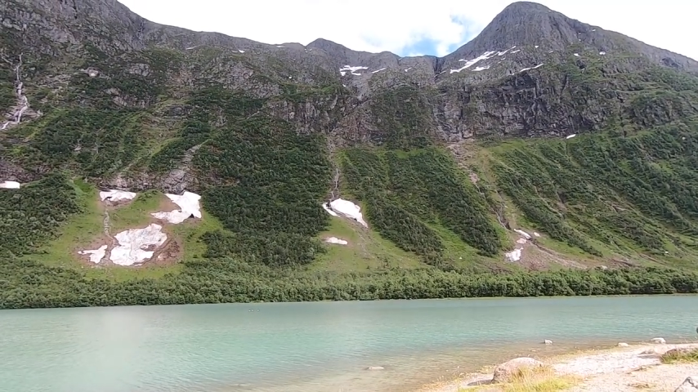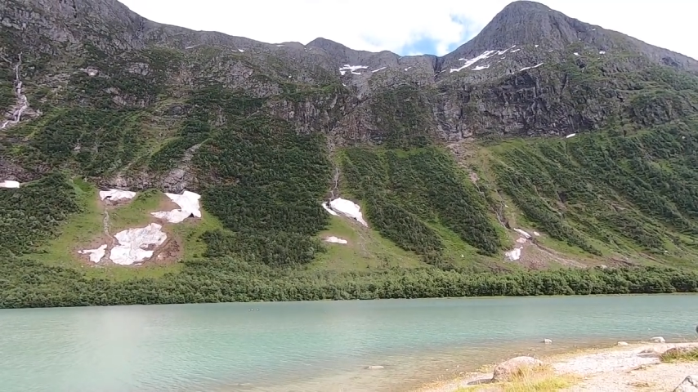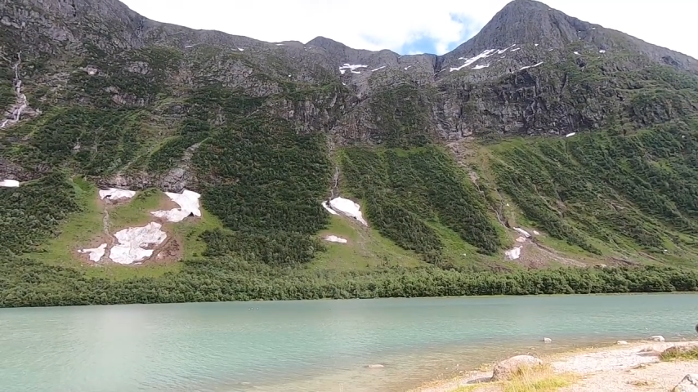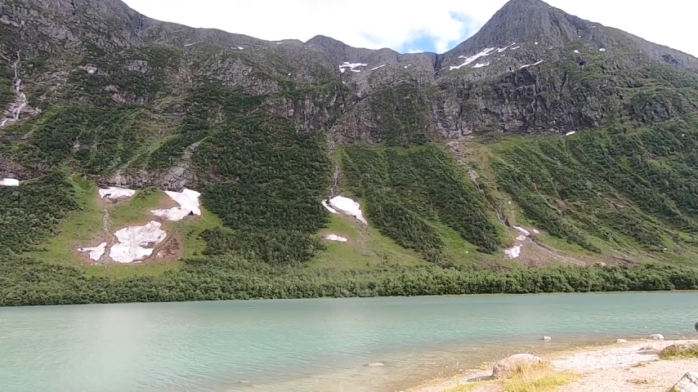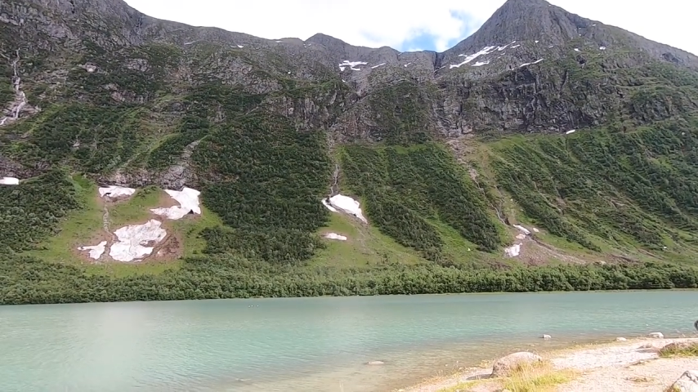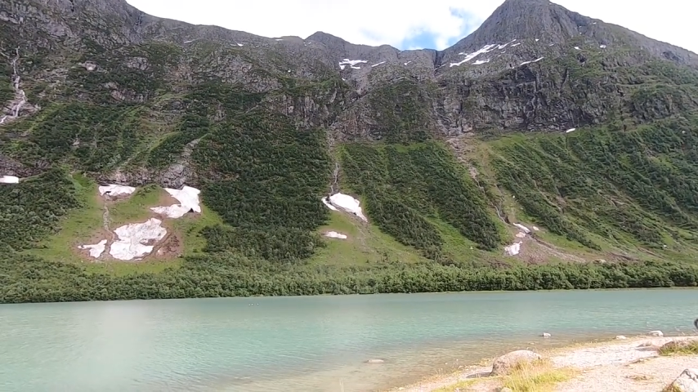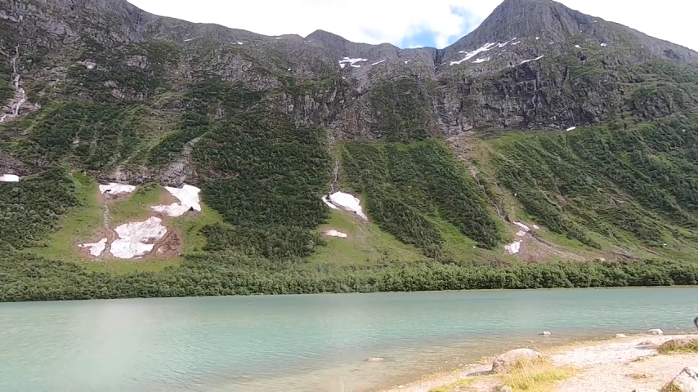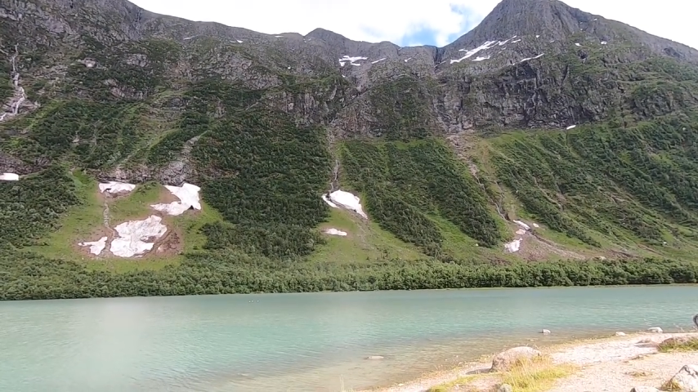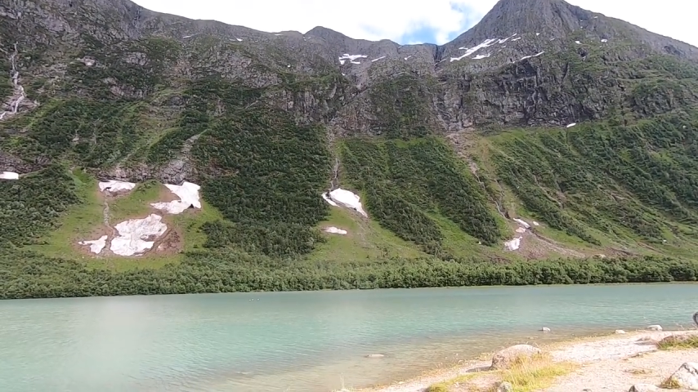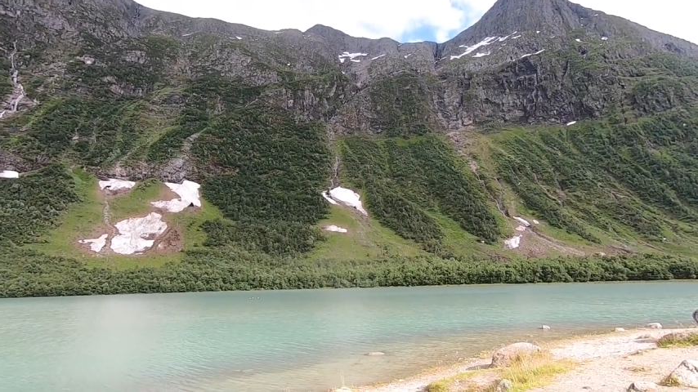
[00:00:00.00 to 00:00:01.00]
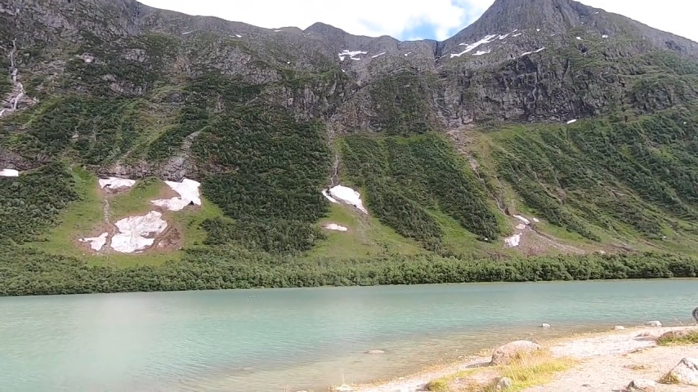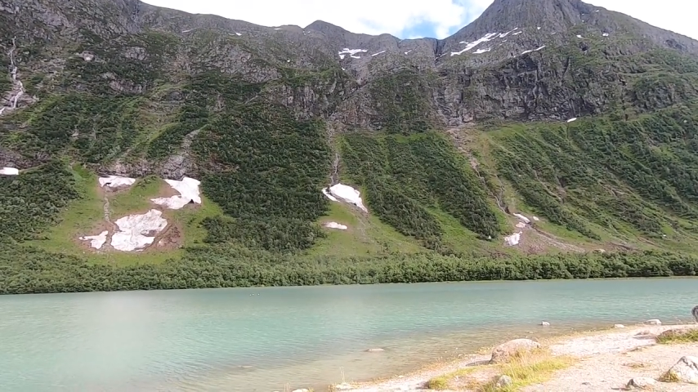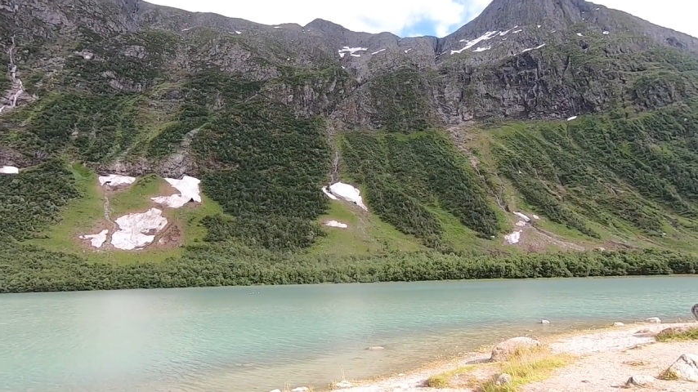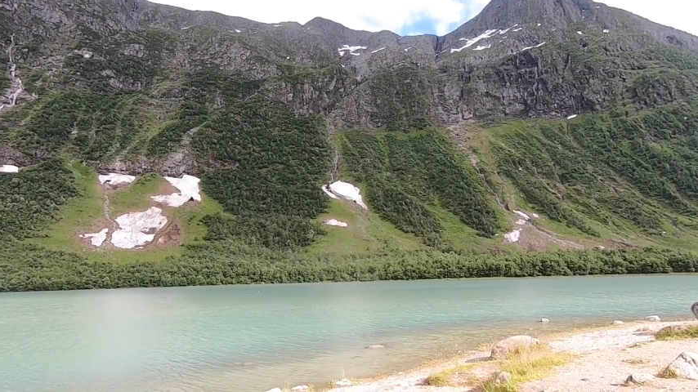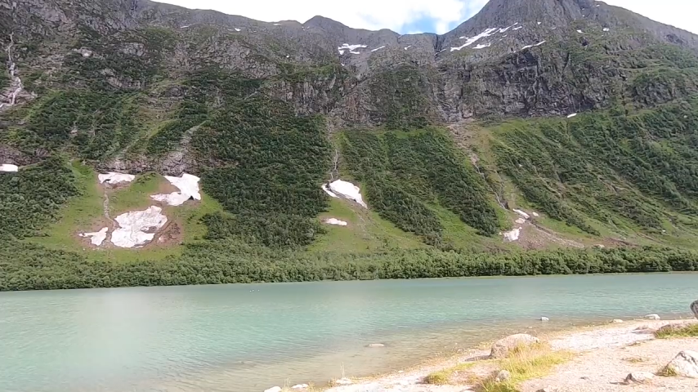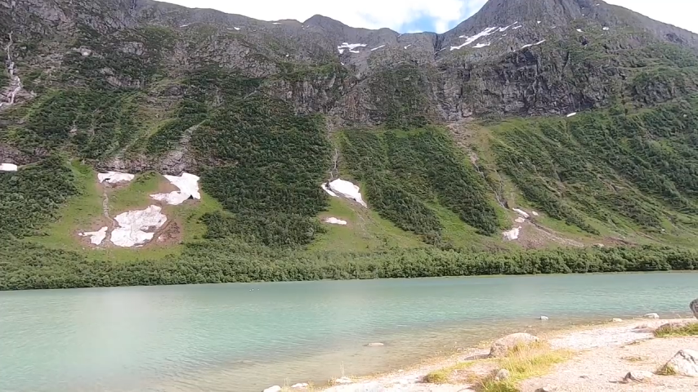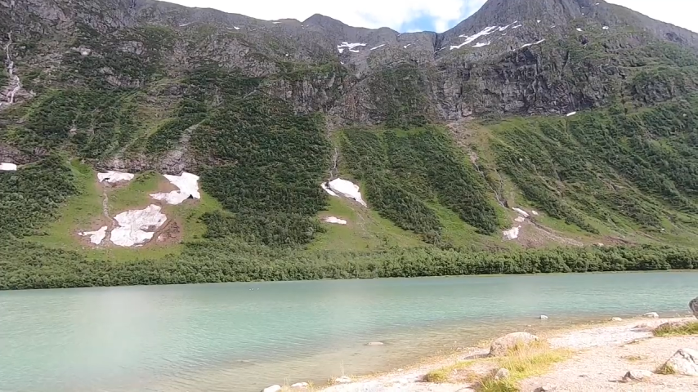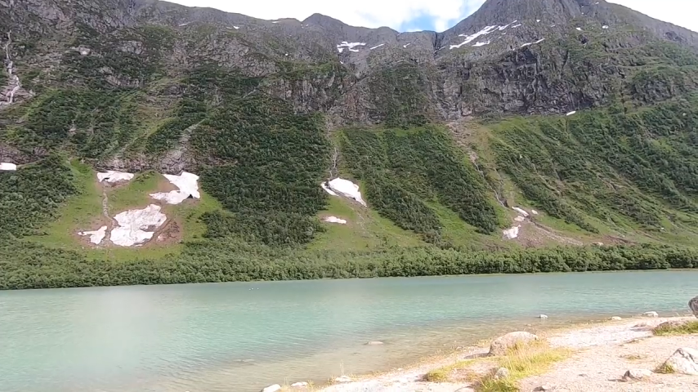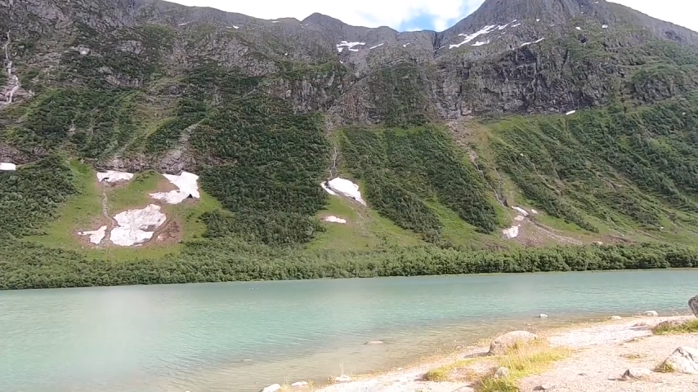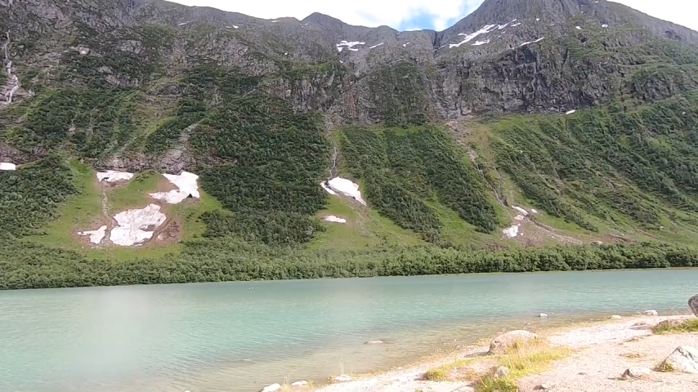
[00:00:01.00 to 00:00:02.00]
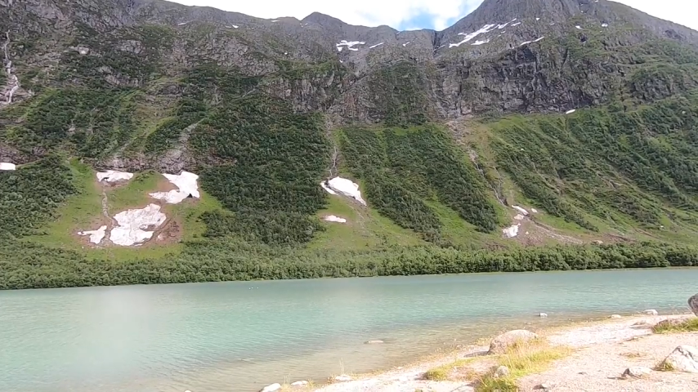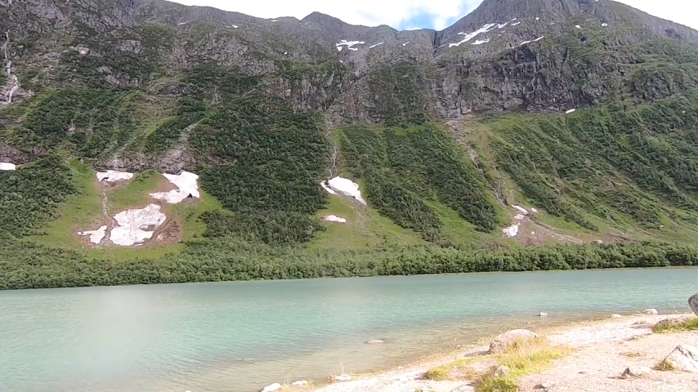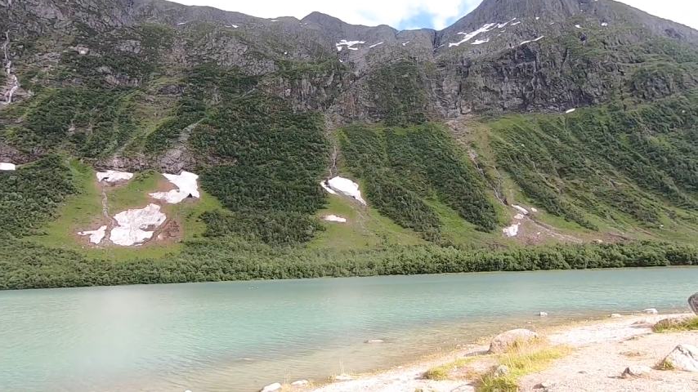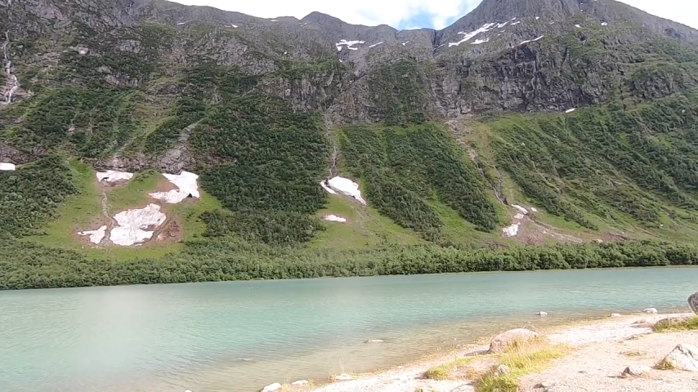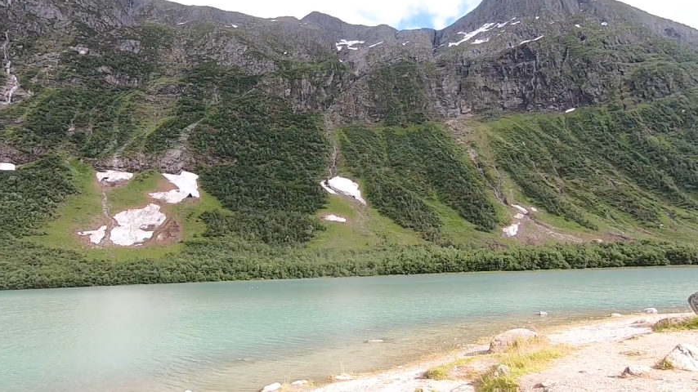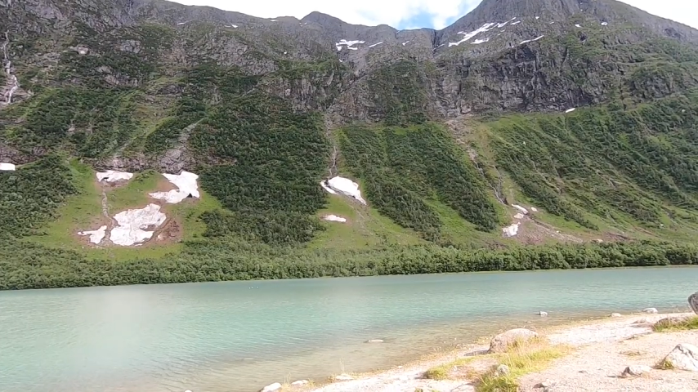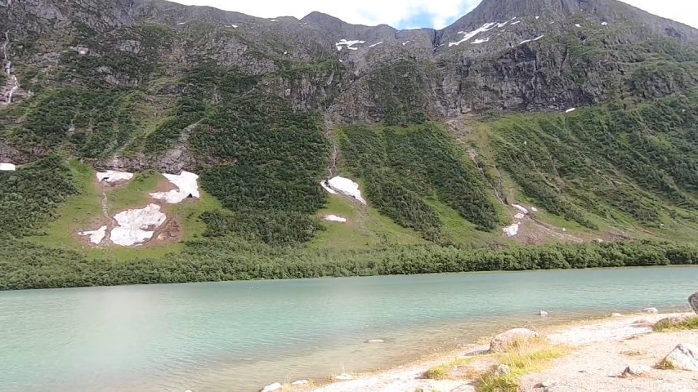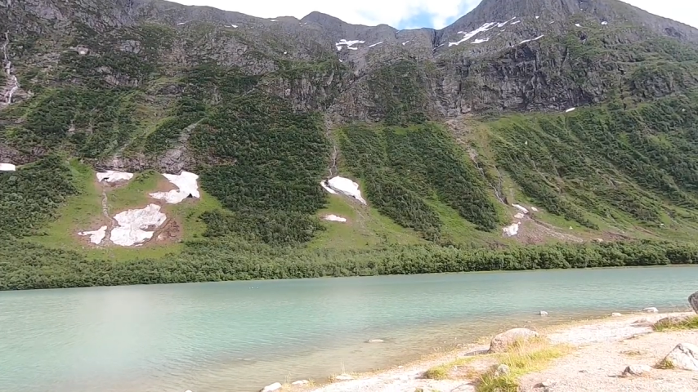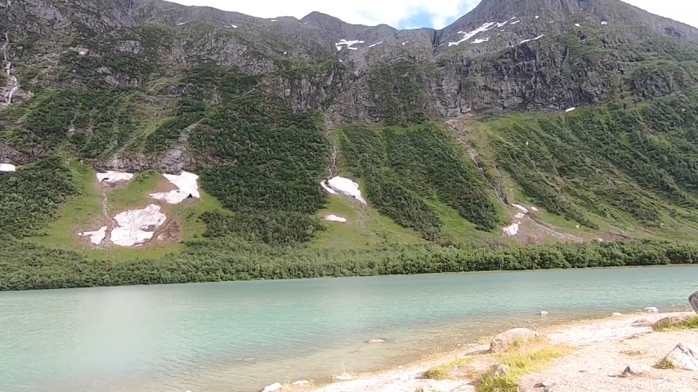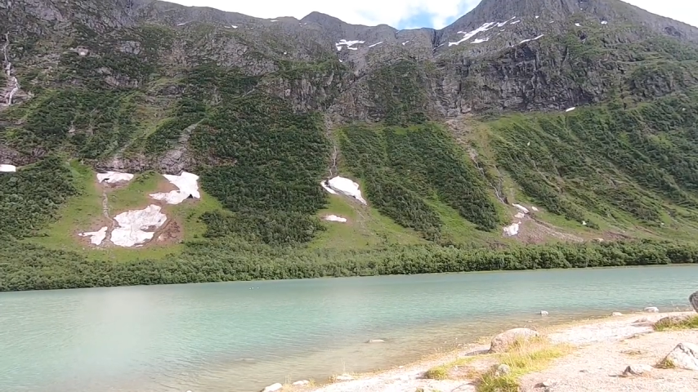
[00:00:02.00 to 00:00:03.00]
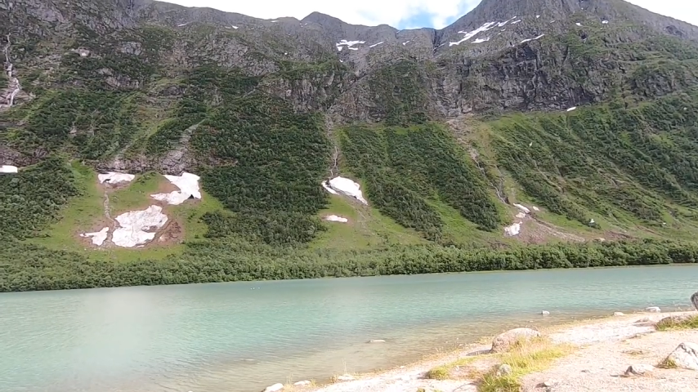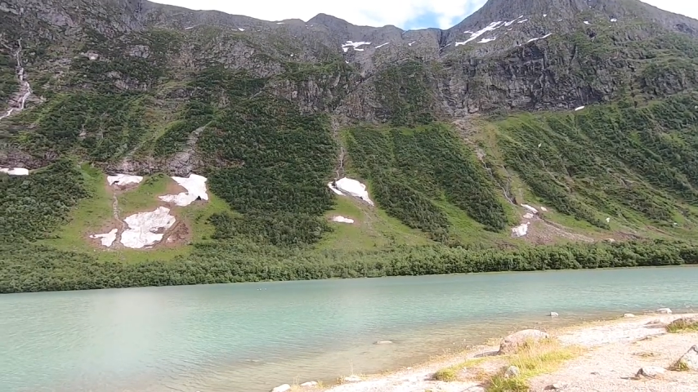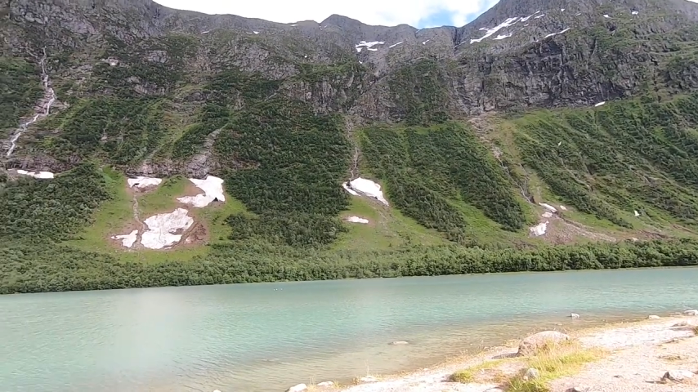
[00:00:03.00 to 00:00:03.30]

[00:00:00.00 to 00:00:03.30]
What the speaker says: No face is visible, so there are no lips to read.